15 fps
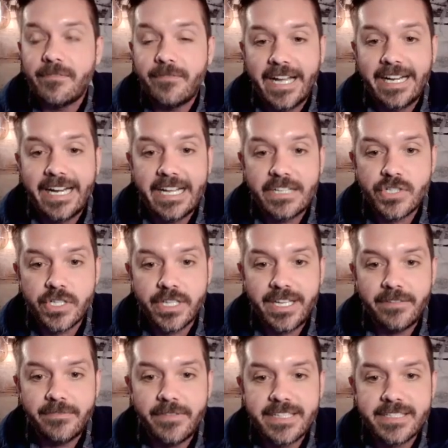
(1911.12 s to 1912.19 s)
financially
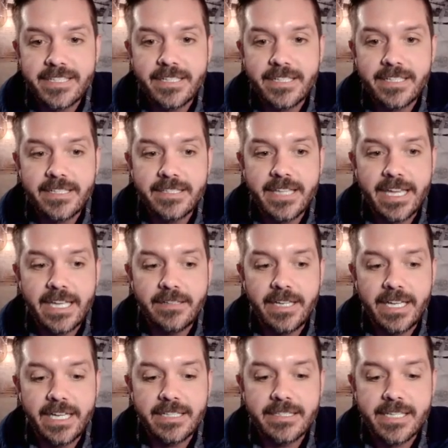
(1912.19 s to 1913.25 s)
invested
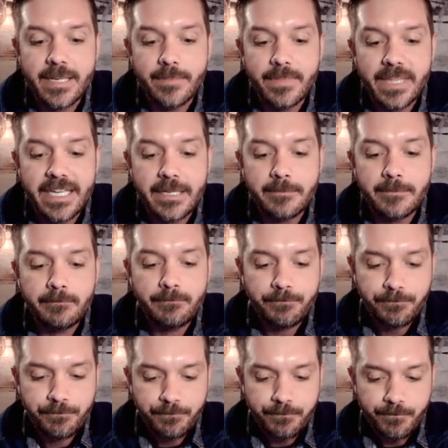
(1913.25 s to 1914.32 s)
in something,
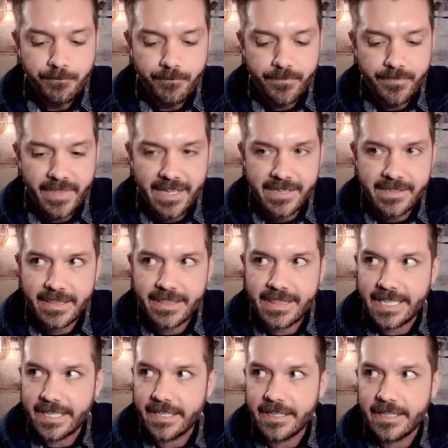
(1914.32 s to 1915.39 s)

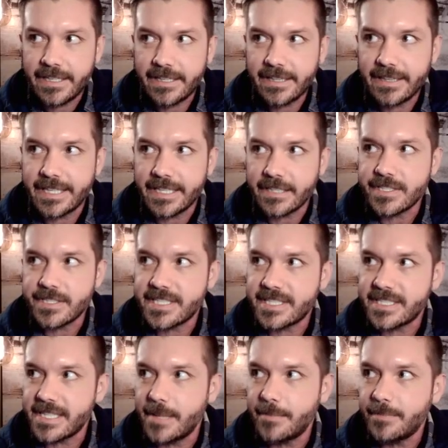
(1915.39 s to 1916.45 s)
there's
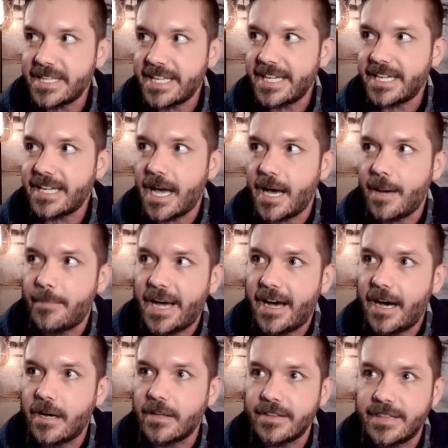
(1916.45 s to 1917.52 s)
something
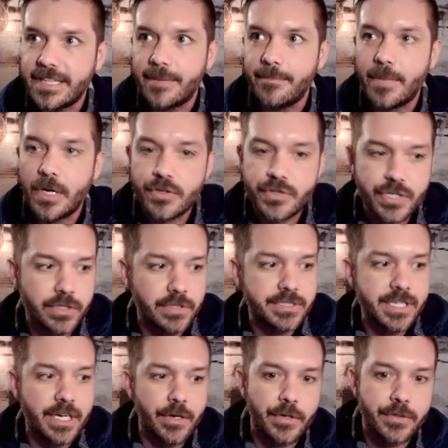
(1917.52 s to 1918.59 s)
about the emotional
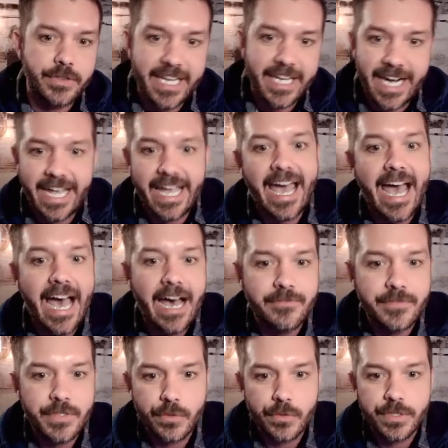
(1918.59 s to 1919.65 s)
tone that I
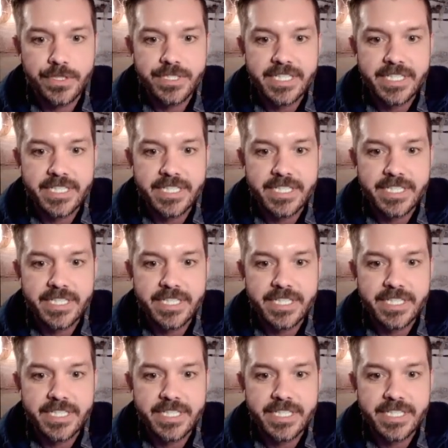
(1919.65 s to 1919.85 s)
have towards